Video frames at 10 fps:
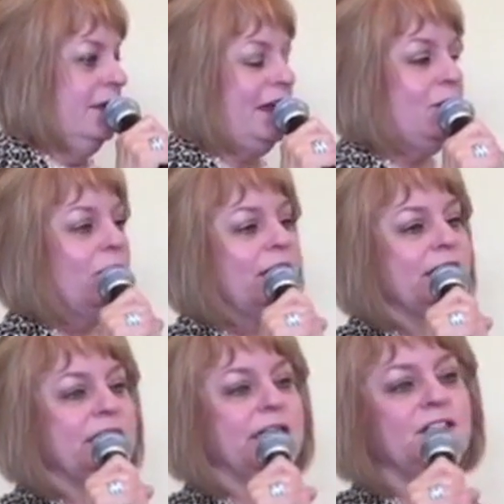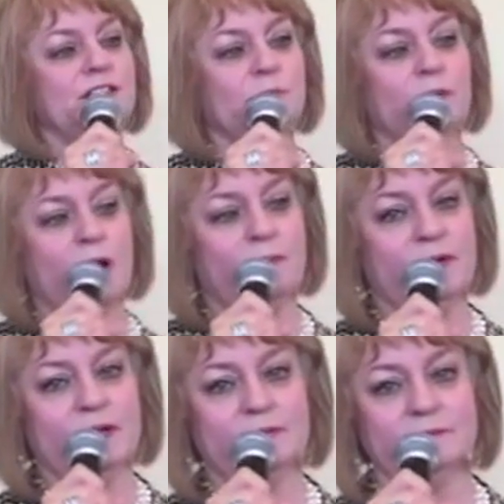They wanted deeds to
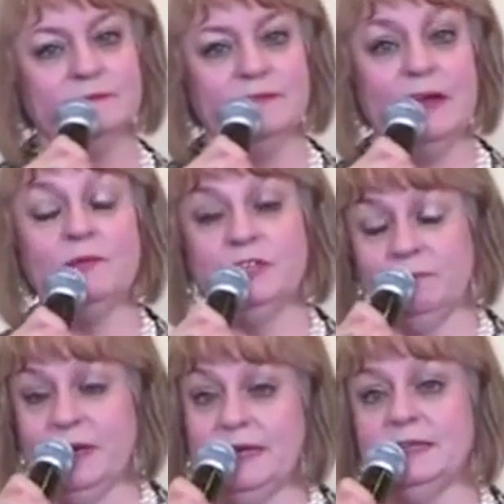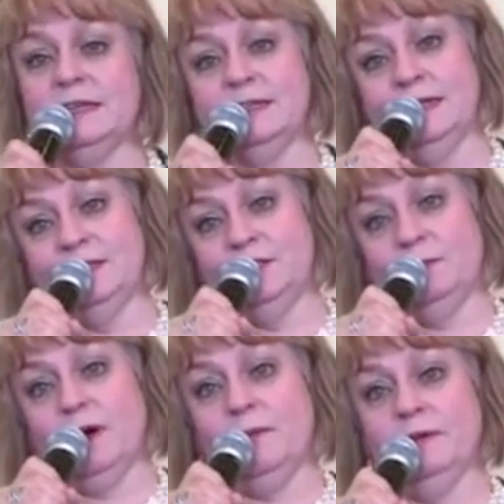property. They were demanding deeds to
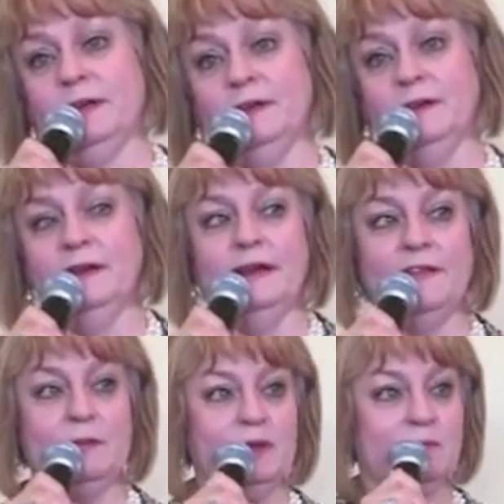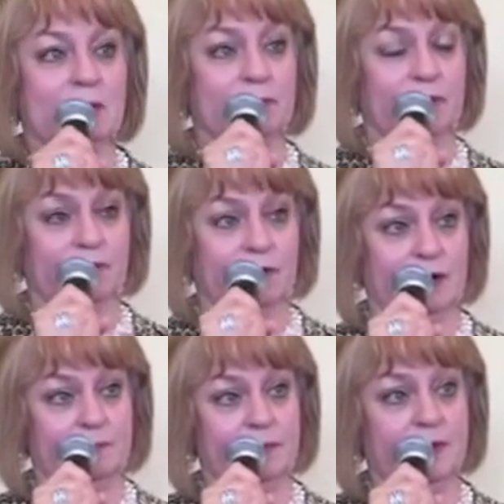property. They beat my brother
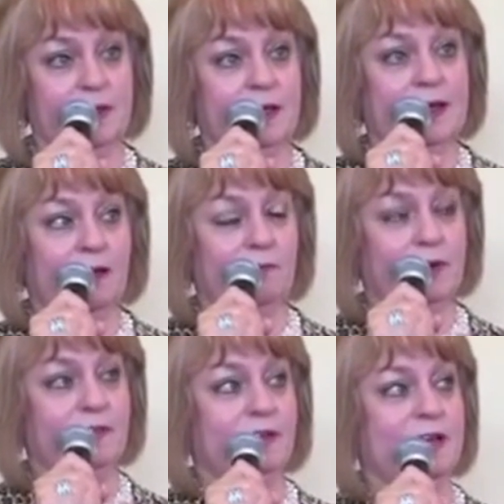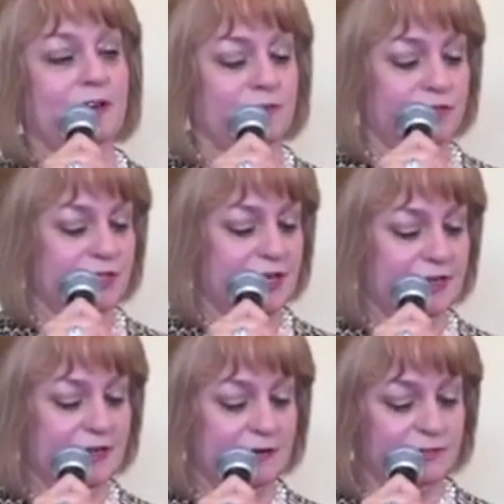up on one of the letters
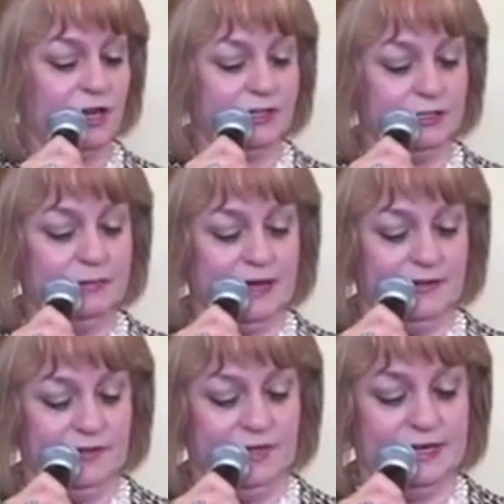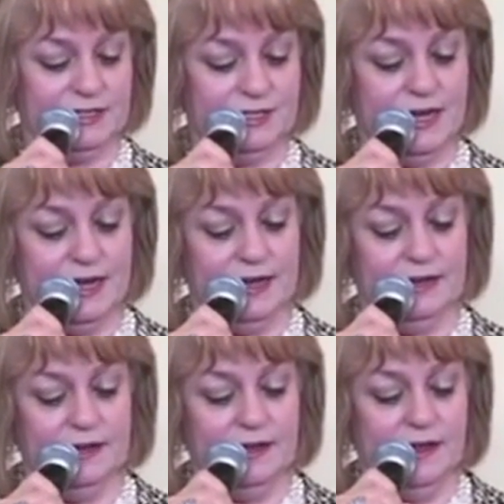and talked about it the next
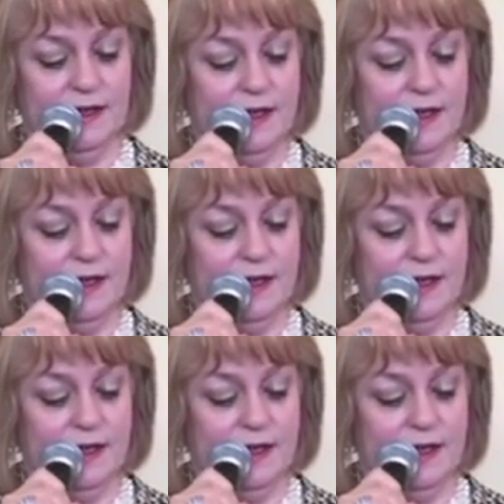day.